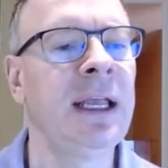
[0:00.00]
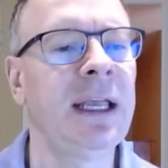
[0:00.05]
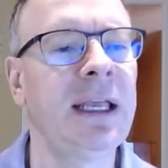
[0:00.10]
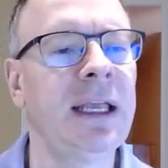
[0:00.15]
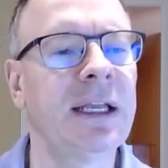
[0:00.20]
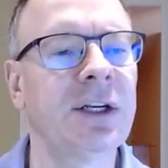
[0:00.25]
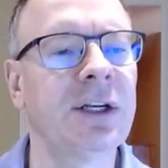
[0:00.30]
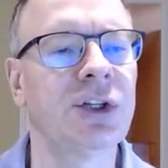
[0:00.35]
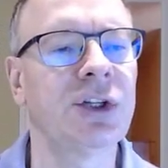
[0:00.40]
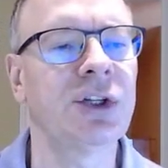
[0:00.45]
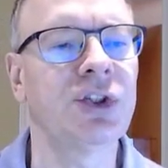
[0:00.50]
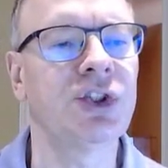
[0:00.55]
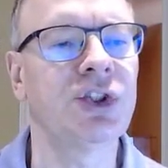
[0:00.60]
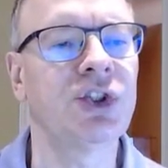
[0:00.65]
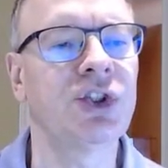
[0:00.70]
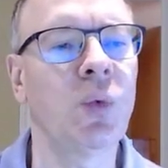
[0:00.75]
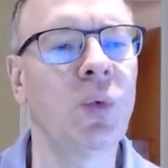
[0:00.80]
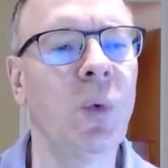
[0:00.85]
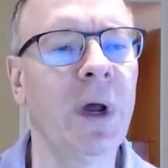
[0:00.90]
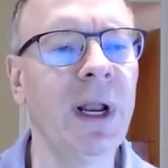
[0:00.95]
And
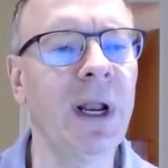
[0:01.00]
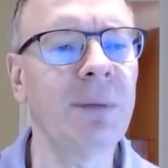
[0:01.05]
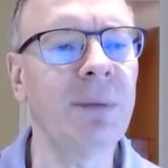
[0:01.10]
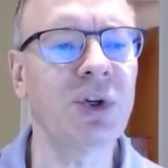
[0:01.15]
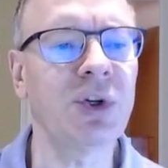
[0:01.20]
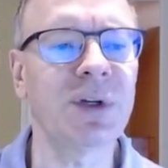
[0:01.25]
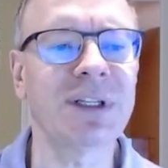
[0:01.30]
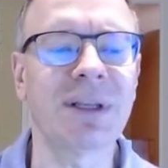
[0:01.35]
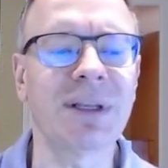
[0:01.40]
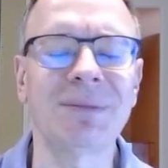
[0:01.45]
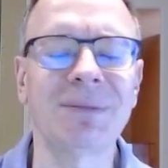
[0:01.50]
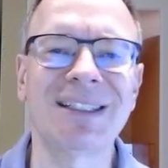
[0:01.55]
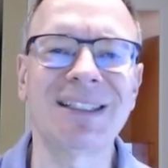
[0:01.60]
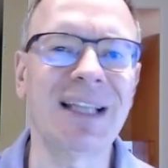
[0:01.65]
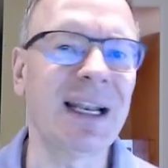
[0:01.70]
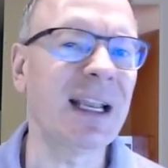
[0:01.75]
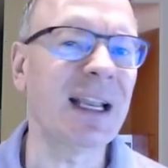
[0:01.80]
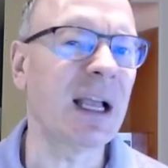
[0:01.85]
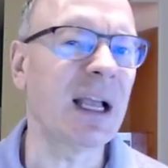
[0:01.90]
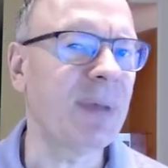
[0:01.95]
so what I'm doing is I'm
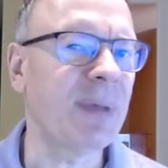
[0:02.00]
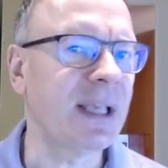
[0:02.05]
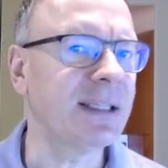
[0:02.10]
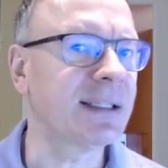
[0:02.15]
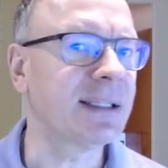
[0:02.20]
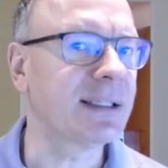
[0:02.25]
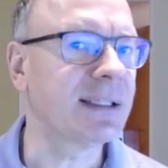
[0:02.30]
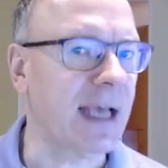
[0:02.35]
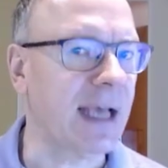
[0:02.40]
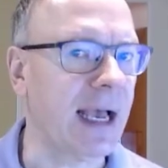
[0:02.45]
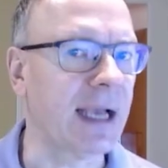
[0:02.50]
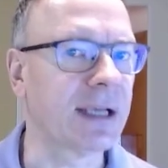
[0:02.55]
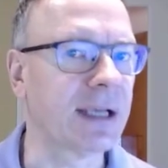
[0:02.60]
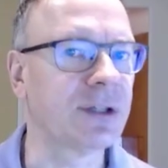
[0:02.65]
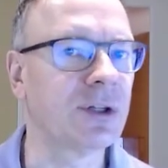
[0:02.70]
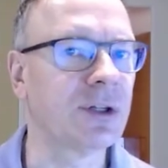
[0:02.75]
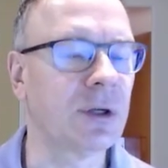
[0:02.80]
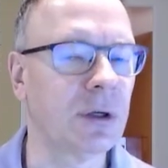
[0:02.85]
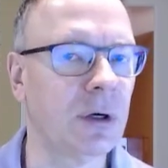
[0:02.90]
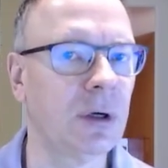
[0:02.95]
setting up a
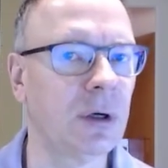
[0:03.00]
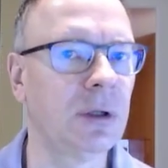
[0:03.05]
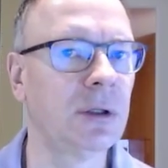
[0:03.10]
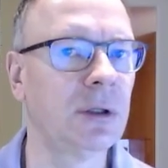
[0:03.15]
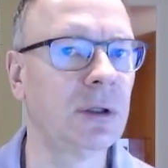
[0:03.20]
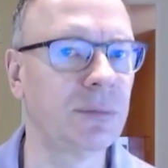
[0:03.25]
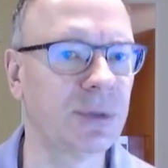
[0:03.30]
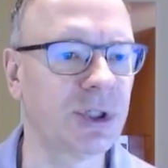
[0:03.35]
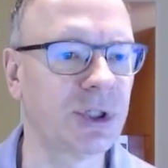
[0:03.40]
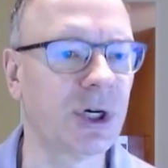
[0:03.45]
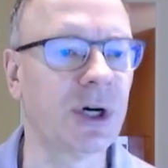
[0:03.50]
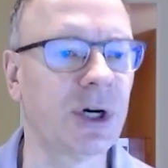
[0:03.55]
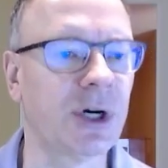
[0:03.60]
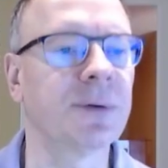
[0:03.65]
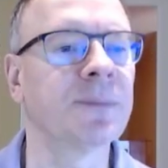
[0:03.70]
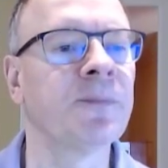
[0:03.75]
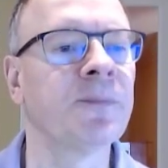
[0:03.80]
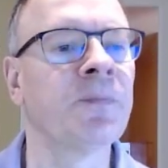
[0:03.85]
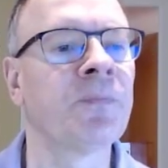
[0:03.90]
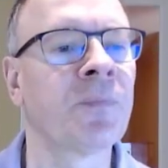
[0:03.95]
stacked column chart.